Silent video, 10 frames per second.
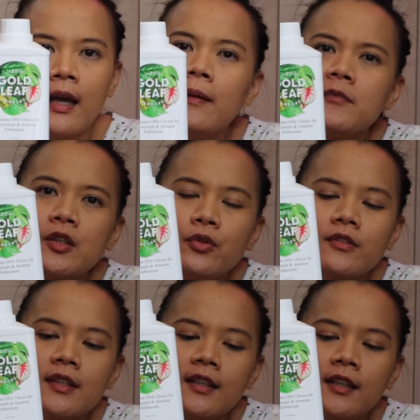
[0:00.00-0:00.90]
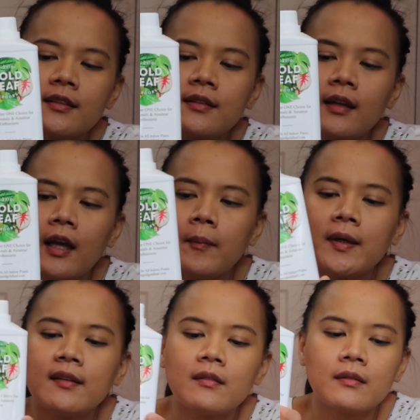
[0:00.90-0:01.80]
I'm still using it,
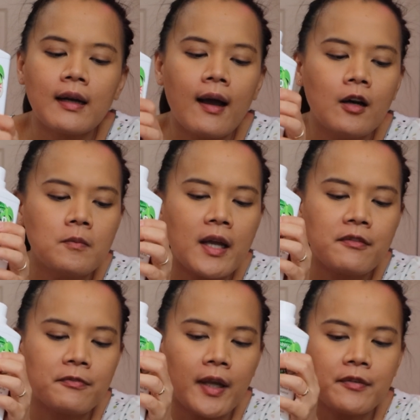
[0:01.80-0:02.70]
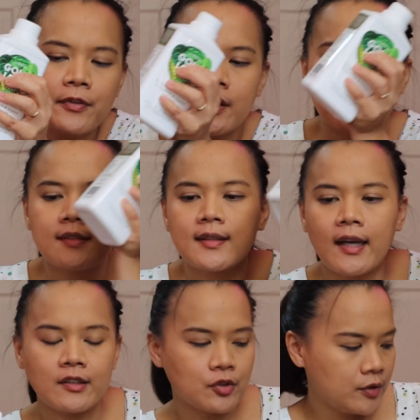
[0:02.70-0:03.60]
but now my favorite is
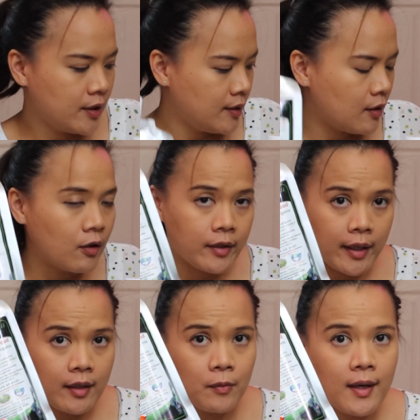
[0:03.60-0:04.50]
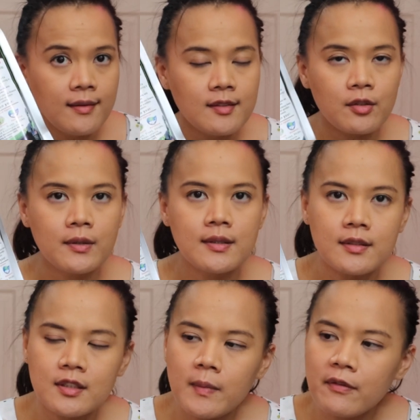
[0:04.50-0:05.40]
actually the organic one. So
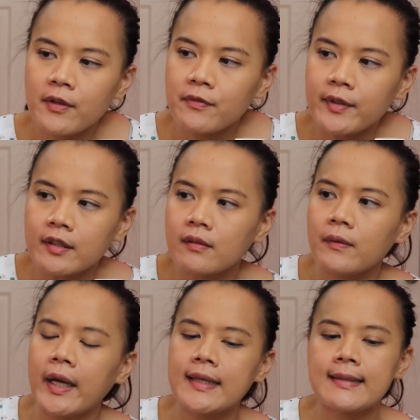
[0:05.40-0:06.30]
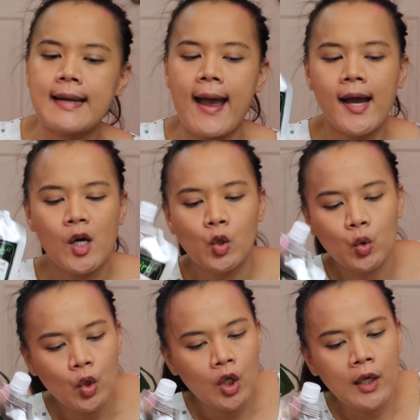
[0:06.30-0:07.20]
this is my favorite right
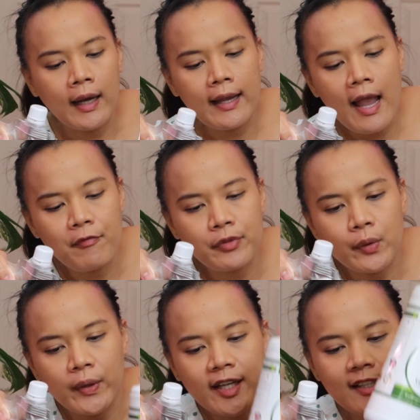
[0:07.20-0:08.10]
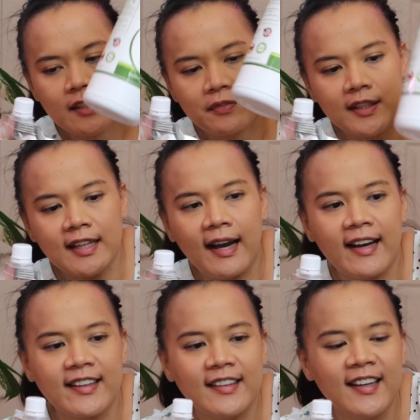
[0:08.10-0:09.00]
now. I have 3 different
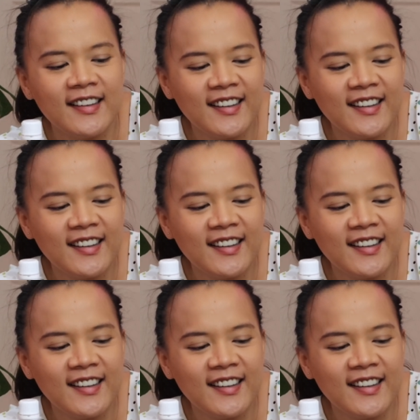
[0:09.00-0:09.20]
kinds.